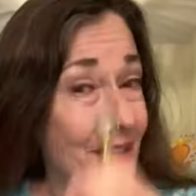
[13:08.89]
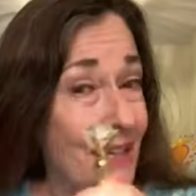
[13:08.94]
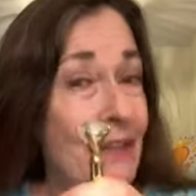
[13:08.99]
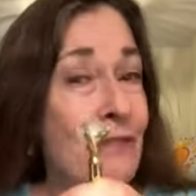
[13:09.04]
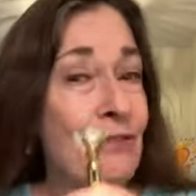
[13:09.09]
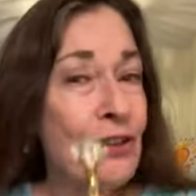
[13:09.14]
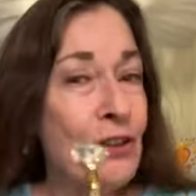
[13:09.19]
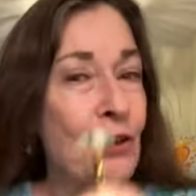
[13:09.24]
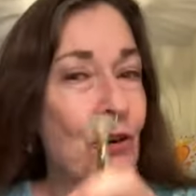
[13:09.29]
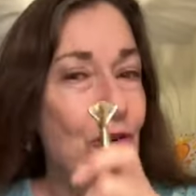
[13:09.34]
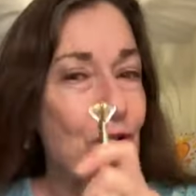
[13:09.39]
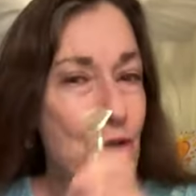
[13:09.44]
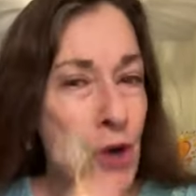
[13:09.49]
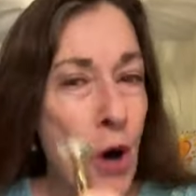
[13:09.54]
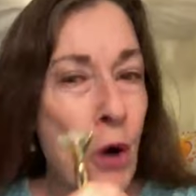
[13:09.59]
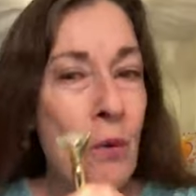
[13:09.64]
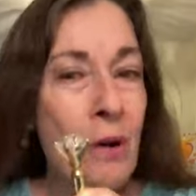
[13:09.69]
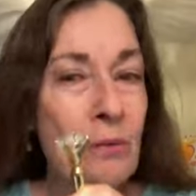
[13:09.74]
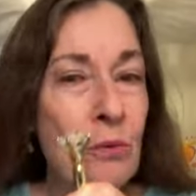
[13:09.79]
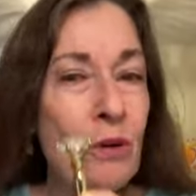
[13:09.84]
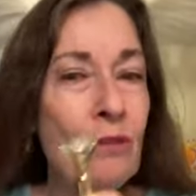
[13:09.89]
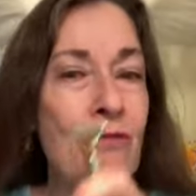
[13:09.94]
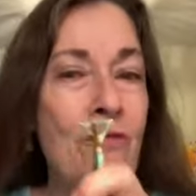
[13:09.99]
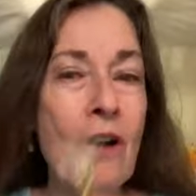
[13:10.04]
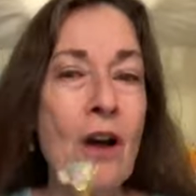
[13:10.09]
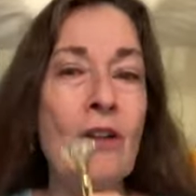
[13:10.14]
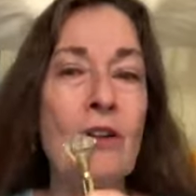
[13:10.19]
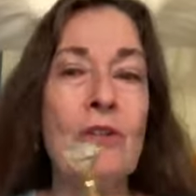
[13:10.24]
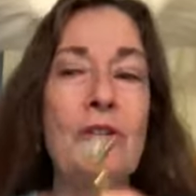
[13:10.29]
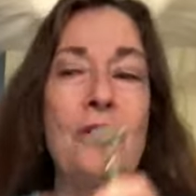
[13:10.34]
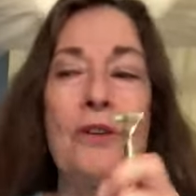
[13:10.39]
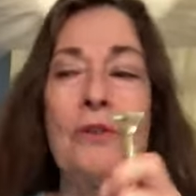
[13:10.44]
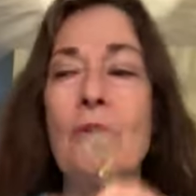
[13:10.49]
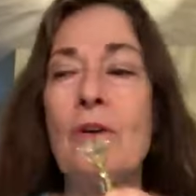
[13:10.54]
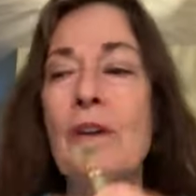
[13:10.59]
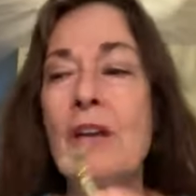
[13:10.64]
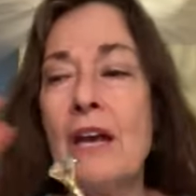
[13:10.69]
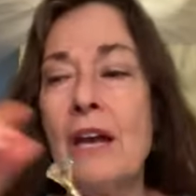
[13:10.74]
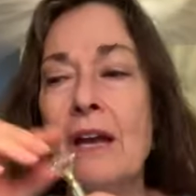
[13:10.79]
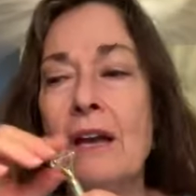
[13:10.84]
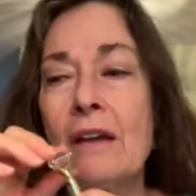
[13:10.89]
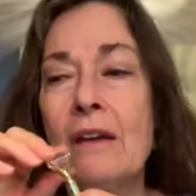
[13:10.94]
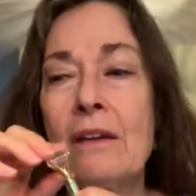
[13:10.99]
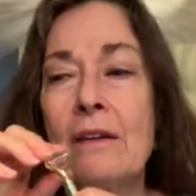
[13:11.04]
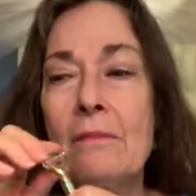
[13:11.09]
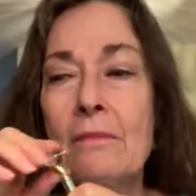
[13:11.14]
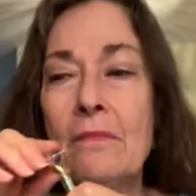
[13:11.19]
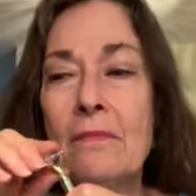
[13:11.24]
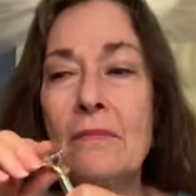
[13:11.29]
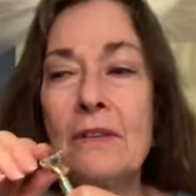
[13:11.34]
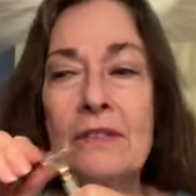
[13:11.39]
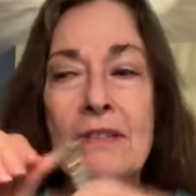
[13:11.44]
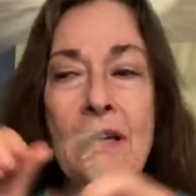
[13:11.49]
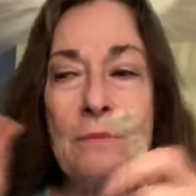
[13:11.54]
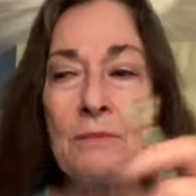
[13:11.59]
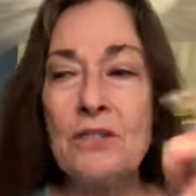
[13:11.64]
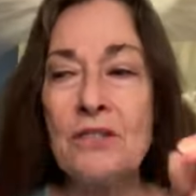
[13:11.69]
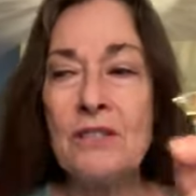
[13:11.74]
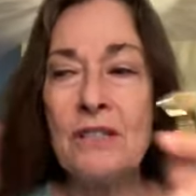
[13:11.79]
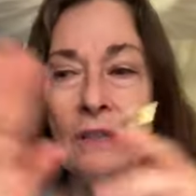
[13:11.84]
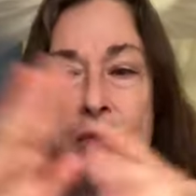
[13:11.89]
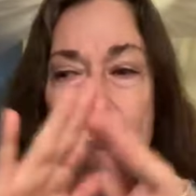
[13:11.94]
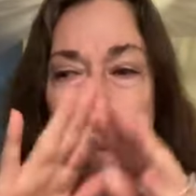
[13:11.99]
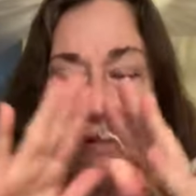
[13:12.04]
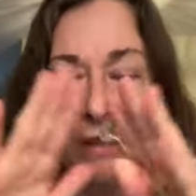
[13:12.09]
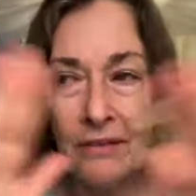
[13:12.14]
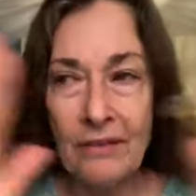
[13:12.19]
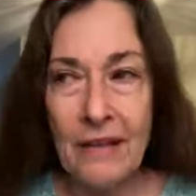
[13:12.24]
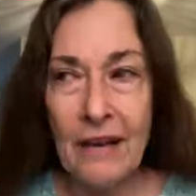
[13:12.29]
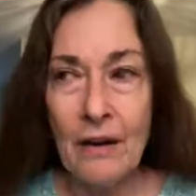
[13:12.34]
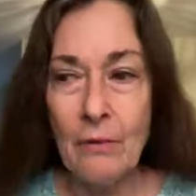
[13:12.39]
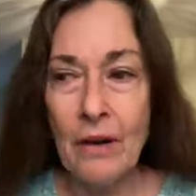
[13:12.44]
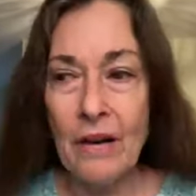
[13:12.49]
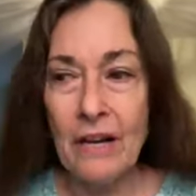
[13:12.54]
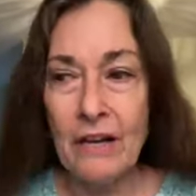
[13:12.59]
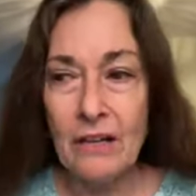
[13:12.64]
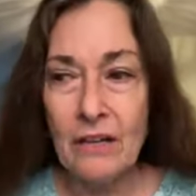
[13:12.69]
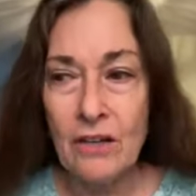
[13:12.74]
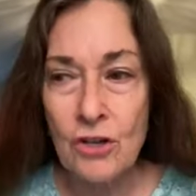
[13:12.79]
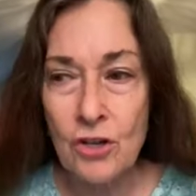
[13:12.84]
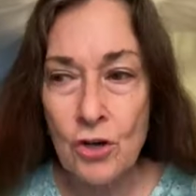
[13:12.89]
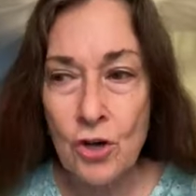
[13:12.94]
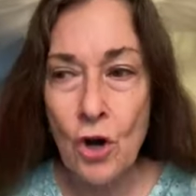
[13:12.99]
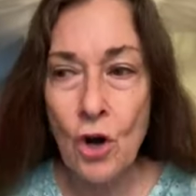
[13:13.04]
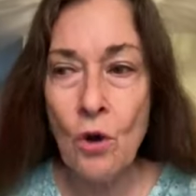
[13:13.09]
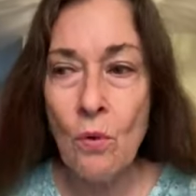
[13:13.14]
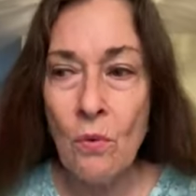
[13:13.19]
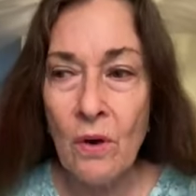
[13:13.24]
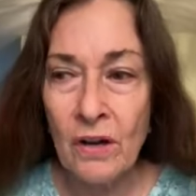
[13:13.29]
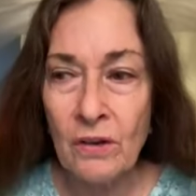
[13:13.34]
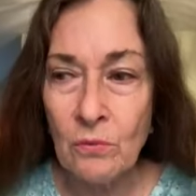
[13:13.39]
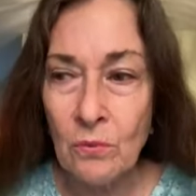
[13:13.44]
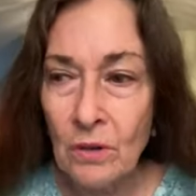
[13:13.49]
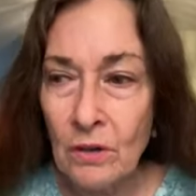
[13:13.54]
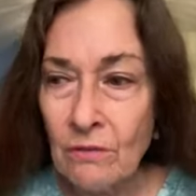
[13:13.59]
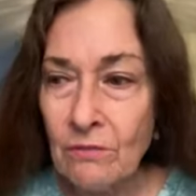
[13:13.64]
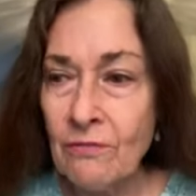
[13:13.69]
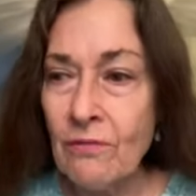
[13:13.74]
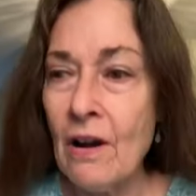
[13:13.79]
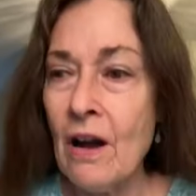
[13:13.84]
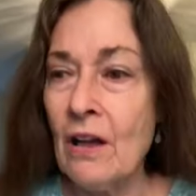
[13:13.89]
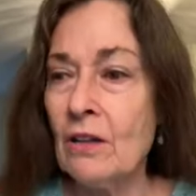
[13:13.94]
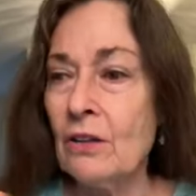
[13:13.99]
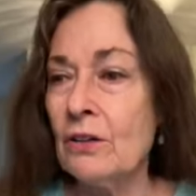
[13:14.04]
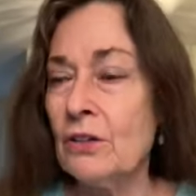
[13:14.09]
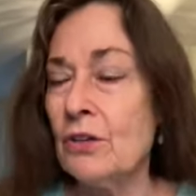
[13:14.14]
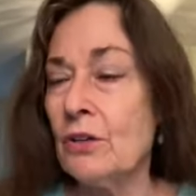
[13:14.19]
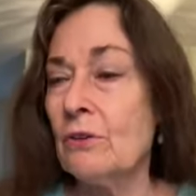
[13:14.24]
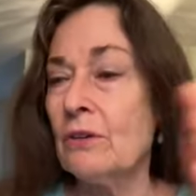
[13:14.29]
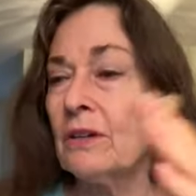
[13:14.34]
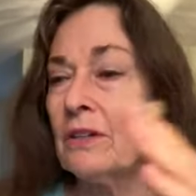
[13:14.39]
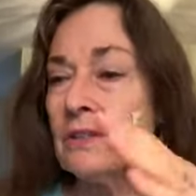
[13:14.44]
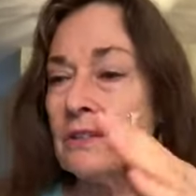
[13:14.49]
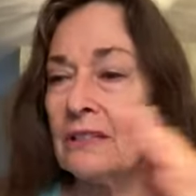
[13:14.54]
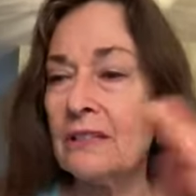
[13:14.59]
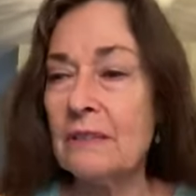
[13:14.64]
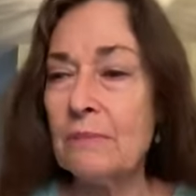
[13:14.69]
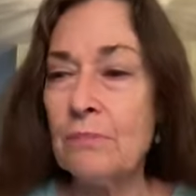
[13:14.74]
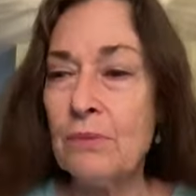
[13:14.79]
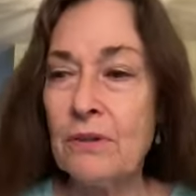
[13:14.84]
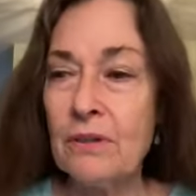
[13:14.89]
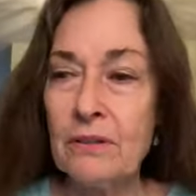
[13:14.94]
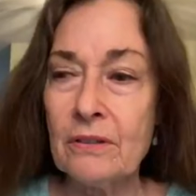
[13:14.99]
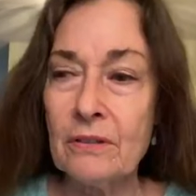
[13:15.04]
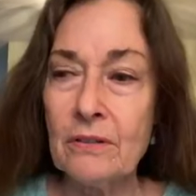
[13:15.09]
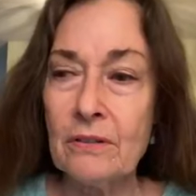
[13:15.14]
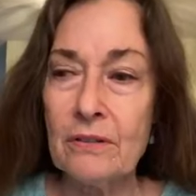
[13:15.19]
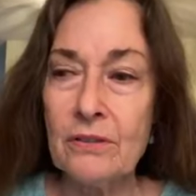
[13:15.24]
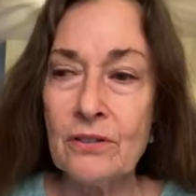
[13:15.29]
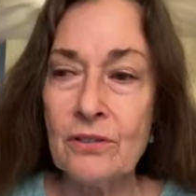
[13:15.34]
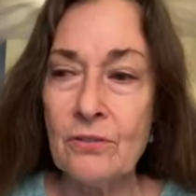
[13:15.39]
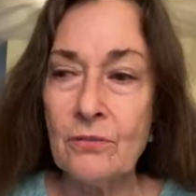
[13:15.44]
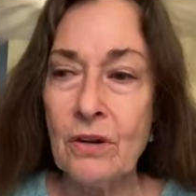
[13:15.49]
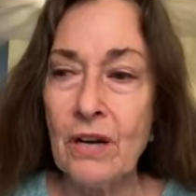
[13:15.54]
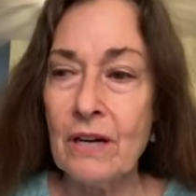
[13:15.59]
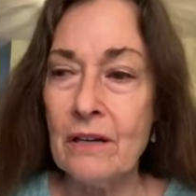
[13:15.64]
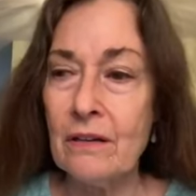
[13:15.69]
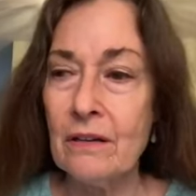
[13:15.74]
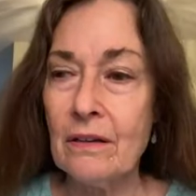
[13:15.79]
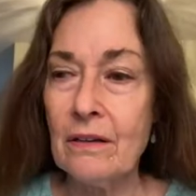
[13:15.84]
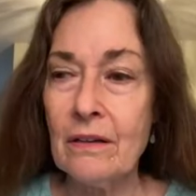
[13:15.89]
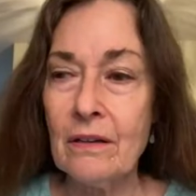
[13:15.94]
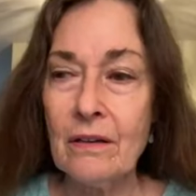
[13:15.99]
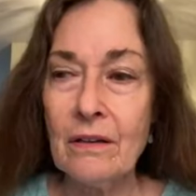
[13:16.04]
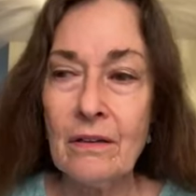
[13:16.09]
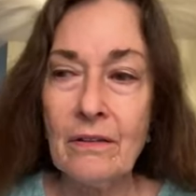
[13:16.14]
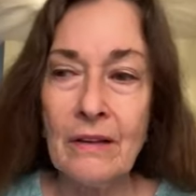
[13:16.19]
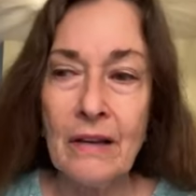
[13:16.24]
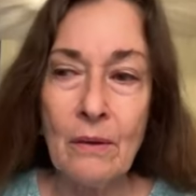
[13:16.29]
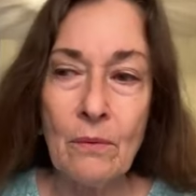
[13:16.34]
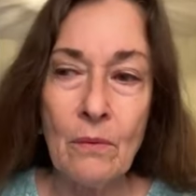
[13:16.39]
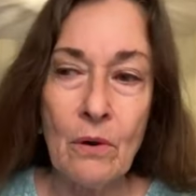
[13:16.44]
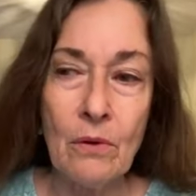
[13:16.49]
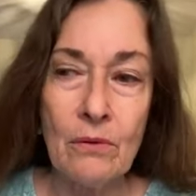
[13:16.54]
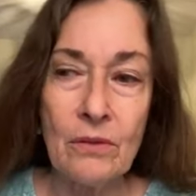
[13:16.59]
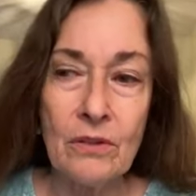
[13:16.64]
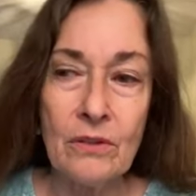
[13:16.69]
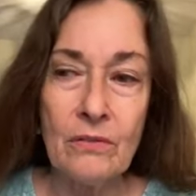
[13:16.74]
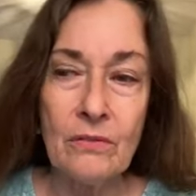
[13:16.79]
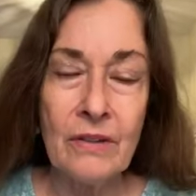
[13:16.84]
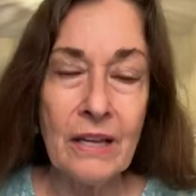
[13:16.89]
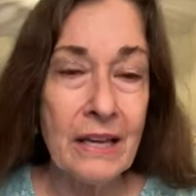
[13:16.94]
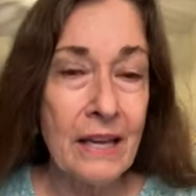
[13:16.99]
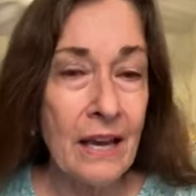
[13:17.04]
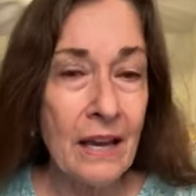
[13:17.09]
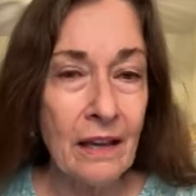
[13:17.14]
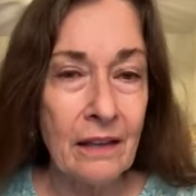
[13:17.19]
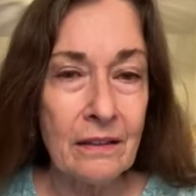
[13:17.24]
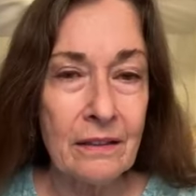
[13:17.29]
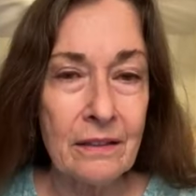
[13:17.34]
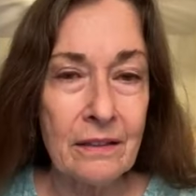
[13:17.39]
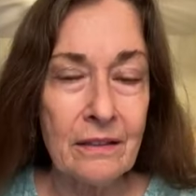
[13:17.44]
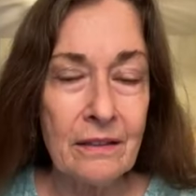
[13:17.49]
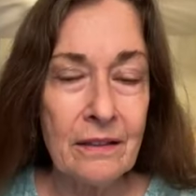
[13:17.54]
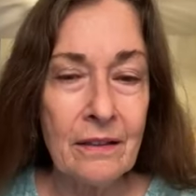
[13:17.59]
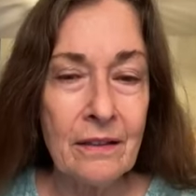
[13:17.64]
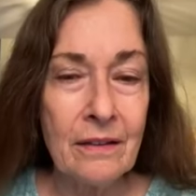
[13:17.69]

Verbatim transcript: Even though no one will follow you, okay? So I'm just going to put it that way. No one will follow you, because let's put it straight. They won't. They can't.